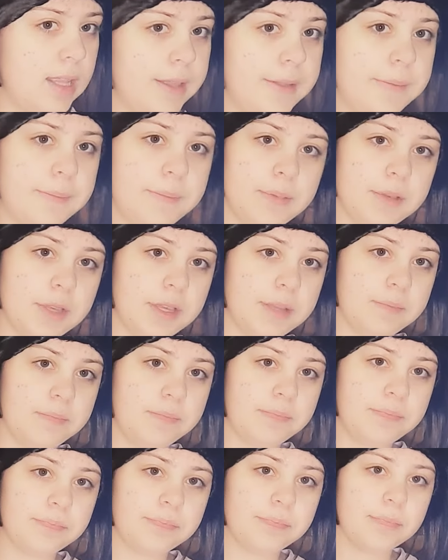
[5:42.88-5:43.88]
it, but
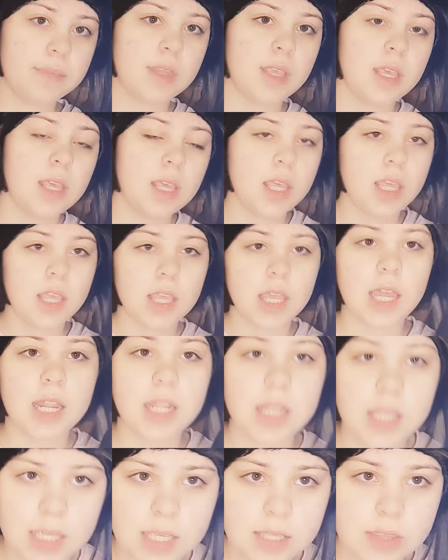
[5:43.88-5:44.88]
kind of
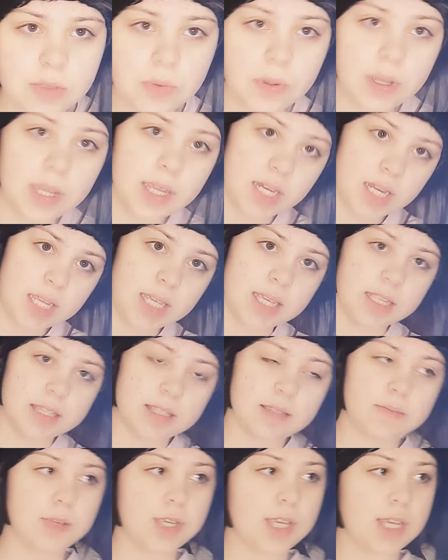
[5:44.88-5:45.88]
like it the way it is
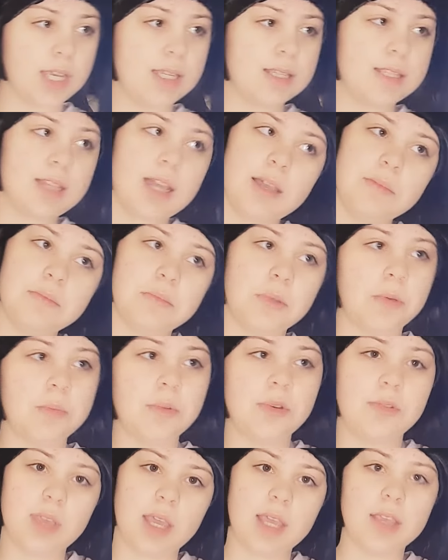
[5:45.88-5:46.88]
because I'm
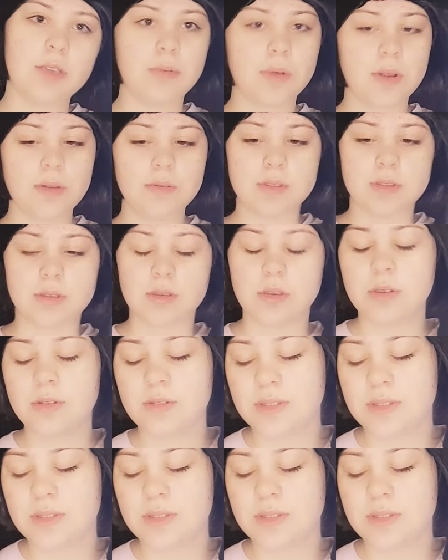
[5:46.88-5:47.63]
Momo Yaoyorozu.